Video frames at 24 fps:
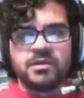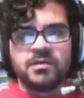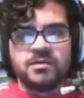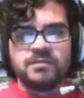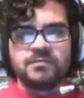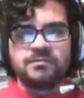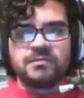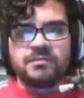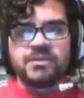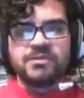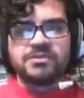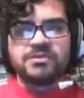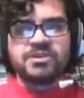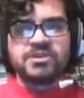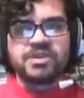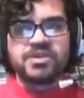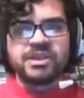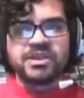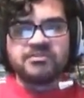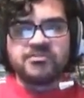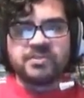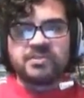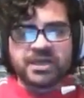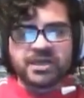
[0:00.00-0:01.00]
So it does have a
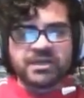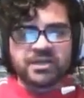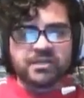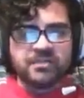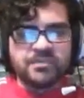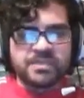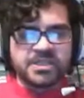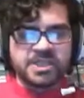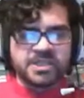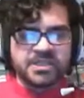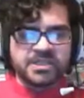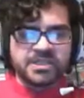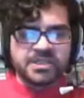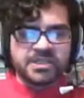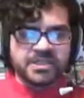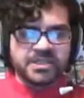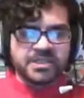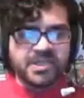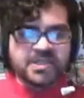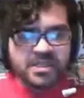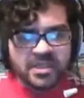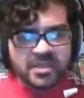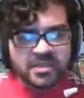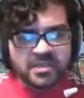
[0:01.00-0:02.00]
backup Eternatus,
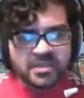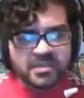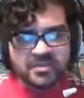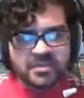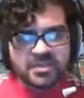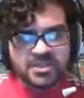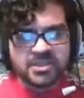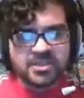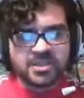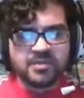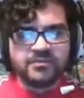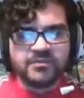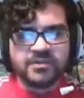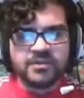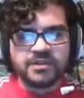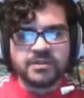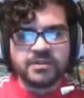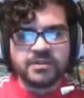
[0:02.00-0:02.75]
which is not fun.